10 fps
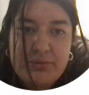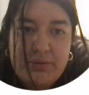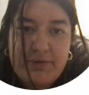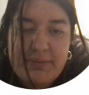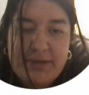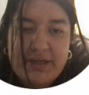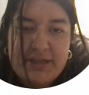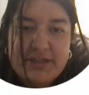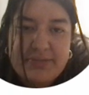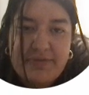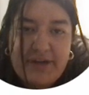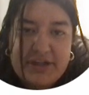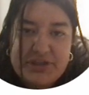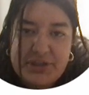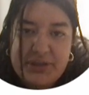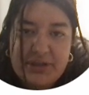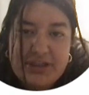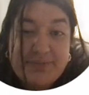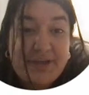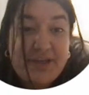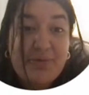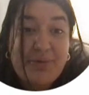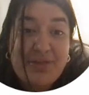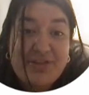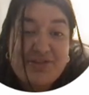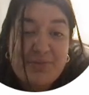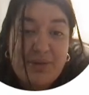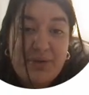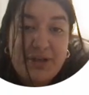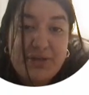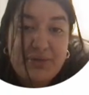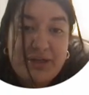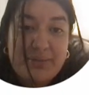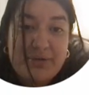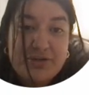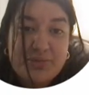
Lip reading: over the mechanism of action. Let's begin with the small molecule inhibitors,